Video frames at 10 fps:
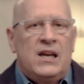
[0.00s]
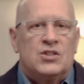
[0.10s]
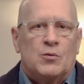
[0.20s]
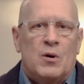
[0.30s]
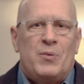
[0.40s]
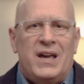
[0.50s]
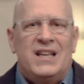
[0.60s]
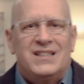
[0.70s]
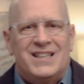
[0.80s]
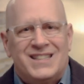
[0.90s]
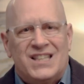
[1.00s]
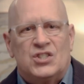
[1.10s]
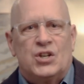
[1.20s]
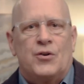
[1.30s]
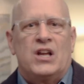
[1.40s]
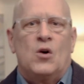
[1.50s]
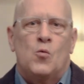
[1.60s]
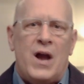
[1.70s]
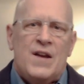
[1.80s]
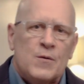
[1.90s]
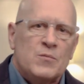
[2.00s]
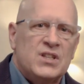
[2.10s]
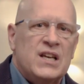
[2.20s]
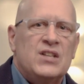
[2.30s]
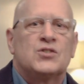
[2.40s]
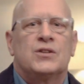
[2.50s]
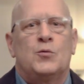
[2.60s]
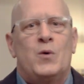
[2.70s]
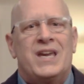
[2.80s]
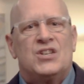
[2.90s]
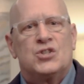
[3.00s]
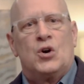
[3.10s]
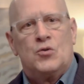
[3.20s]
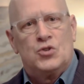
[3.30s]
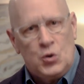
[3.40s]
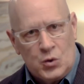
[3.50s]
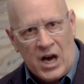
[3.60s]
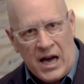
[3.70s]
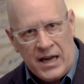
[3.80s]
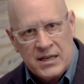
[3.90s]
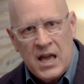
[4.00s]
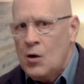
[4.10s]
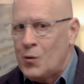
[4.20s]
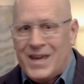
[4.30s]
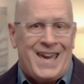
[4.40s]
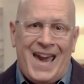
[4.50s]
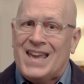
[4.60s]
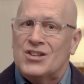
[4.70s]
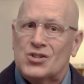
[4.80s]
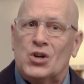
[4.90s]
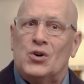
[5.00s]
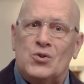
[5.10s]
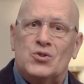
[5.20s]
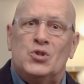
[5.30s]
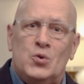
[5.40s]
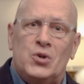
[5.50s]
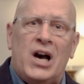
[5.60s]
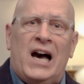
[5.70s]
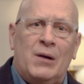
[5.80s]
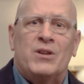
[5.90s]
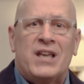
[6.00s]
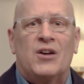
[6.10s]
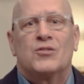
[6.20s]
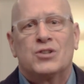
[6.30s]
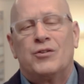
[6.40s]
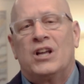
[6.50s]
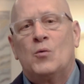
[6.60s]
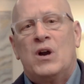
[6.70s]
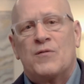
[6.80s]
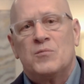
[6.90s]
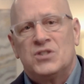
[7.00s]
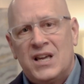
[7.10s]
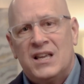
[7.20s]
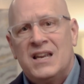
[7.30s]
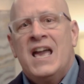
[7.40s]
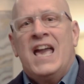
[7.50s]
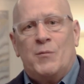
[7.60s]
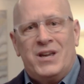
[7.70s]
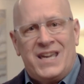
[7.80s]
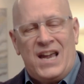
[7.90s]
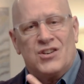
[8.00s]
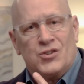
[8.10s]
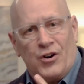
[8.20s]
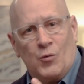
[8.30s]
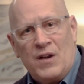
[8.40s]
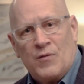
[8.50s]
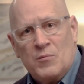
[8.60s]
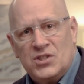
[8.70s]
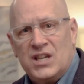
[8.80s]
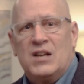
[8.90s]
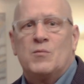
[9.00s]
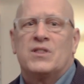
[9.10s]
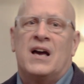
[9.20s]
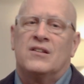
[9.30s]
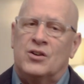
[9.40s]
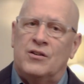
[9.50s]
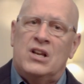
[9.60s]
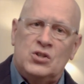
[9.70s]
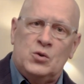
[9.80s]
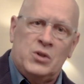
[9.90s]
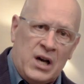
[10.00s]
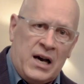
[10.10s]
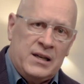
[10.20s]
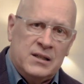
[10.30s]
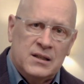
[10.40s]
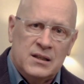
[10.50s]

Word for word: And so repentance is this turning away from sin so that we can turn to God. We can't turn to God without turning away from sin, and we can't turn away from sin without turning to God.